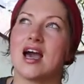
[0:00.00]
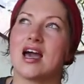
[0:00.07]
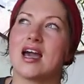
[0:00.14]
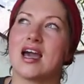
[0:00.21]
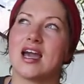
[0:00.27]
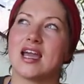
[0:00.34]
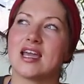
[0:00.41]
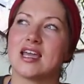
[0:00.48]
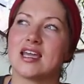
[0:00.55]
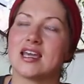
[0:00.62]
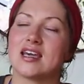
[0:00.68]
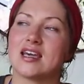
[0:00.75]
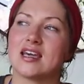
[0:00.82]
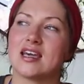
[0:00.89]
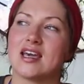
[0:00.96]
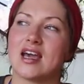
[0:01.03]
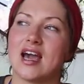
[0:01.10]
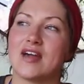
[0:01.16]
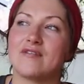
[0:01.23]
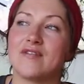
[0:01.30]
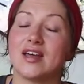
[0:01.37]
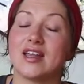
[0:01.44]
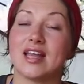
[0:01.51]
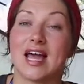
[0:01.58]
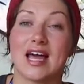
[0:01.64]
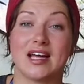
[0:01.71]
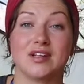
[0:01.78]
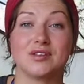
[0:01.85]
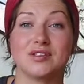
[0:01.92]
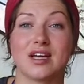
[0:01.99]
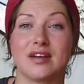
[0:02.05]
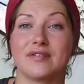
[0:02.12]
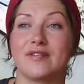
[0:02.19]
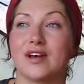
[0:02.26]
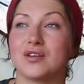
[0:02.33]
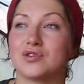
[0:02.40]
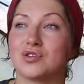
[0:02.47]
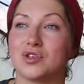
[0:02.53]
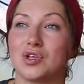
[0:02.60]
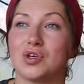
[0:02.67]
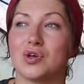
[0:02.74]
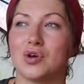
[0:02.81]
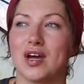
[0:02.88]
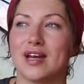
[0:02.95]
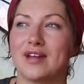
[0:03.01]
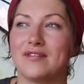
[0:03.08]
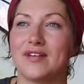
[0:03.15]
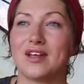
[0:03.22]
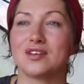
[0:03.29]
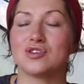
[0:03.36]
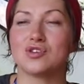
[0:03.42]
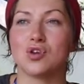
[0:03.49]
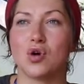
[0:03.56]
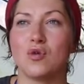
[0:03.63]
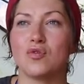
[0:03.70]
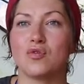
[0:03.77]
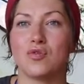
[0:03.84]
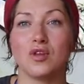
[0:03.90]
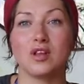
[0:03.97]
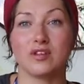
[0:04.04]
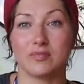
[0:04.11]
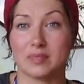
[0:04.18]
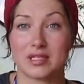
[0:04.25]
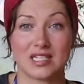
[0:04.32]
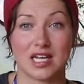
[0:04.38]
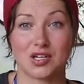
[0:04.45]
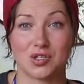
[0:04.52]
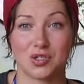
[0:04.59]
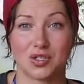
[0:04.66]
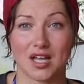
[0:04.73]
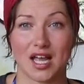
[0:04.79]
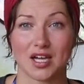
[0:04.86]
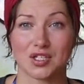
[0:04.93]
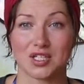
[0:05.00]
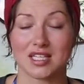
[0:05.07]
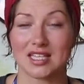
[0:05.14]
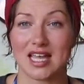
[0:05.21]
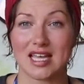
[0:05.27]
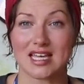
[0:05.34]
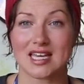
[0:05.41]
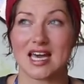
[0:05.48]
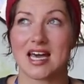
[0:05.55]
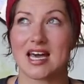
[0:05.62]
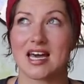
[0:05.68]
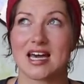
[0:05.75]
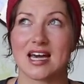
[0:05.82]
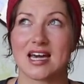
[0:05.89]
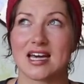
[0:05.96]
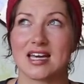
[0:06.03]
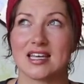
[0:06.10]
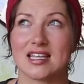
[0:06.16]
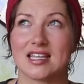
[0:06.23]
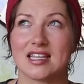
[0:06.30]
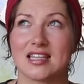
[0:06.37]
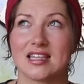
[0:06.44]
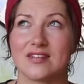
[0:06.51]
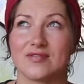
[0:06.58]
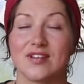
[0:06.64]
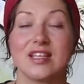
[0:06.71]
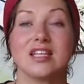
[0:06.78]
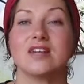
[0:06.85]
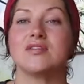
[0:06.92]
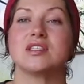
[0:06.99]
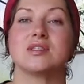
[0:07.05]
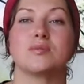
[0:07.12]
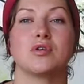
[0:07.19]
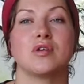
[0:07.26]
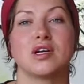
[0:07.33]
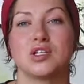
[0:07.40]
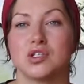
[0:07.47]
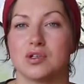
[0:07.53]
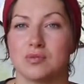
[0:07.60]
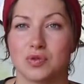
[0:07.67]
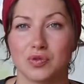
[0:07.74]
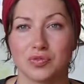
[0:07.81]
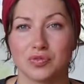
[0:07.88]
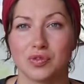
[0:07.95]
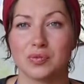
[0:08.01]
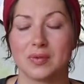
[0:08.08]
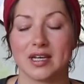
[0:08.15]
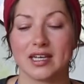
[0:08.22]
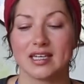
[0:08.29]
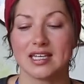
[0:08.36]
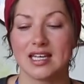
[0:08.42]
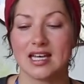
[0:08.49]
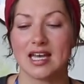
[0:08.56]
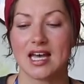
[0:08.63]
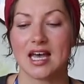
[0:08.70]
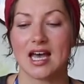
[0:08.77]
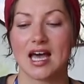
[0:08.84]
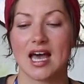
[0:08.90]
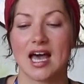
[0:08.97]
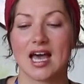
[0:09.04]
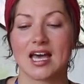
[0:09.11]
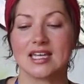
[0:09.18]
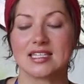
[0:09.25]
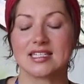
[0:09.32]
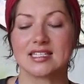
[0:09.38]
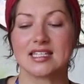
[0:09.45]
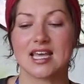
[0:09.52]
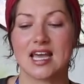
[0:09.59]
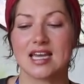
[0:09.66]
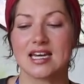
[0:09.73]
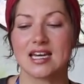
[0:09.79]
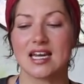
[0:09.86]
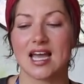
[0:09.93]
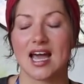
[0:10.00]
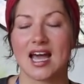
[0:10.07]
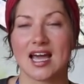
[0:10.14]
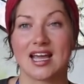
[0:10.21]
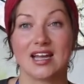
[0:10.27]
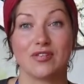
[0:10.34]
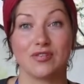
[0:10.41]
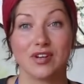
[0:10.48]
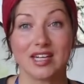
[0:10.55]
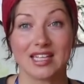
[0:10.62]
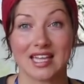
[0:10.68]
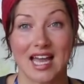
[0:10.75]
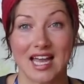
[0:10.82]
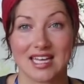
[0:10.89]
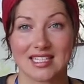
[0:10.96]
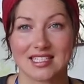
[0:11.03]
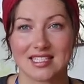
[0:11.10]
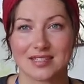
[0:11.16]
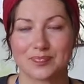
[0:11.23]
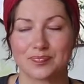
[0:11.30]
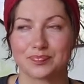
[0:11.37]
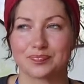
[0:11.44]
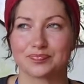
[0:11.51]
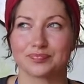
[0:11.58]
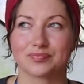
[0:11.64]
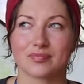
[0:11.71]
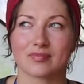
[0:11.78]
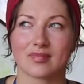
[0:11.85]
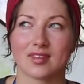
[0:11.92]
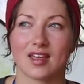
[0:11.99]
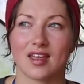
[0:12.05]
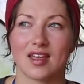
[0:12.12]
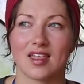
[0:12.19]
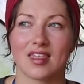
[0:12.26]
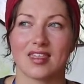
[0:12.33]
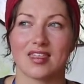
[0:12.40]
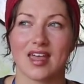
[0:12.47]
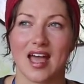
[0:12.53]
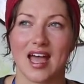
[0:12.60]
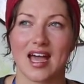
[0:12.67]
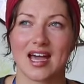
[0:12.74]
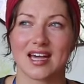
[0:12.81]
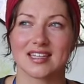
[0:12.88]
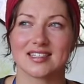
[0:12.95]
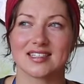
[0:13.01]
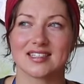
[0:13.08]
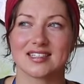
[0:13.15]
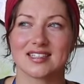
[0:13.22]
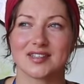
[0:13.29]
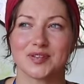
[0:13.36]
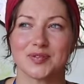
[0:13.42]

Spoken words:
I felt held, I felt secure, and I felt so full of potential actually, the feeling of inspiration moved through me. And then I realized that